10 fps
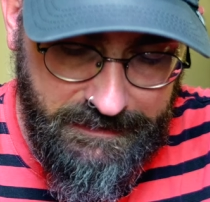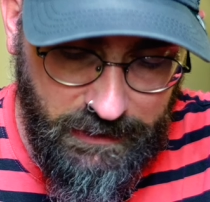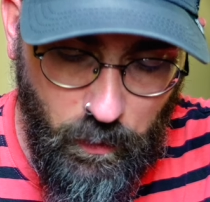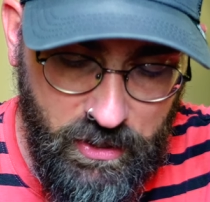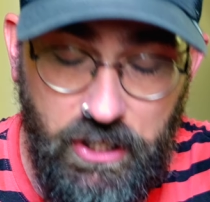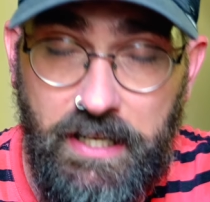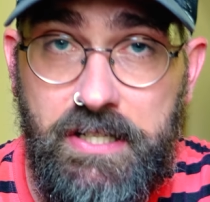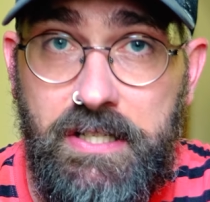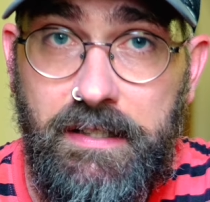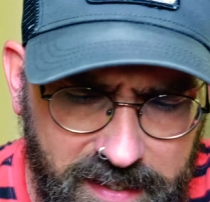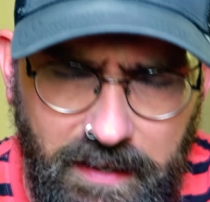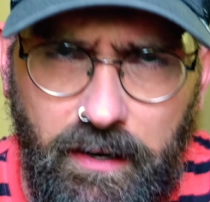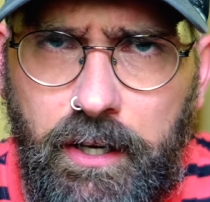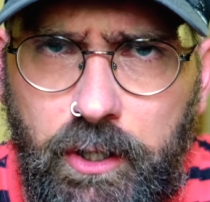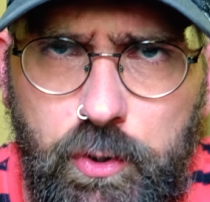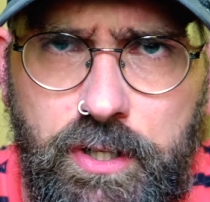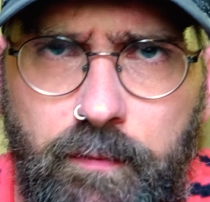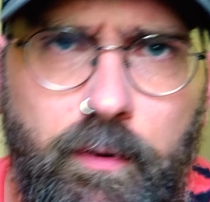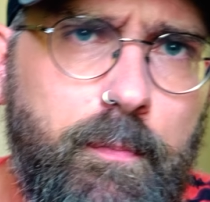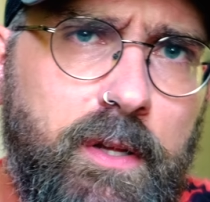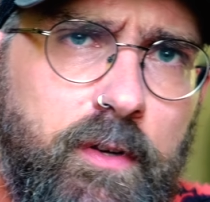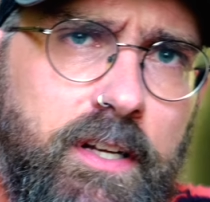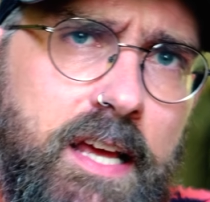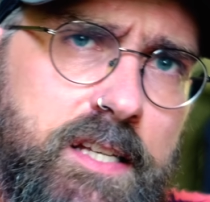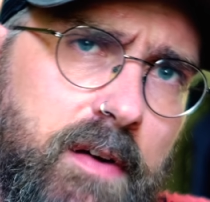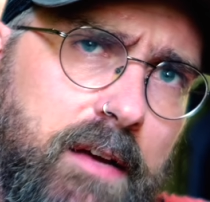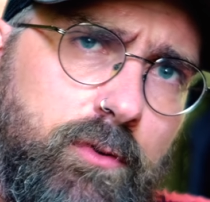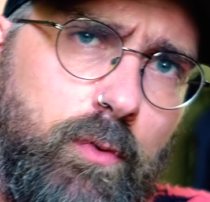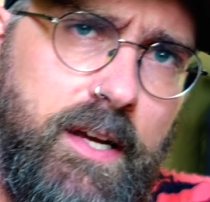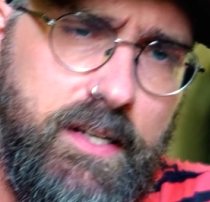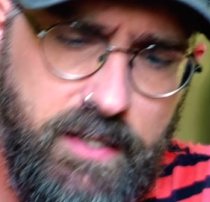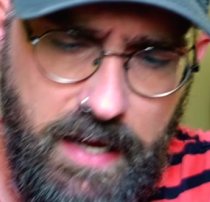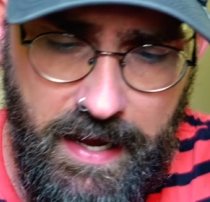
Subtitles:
the question is there a huge difference between the S5 IIX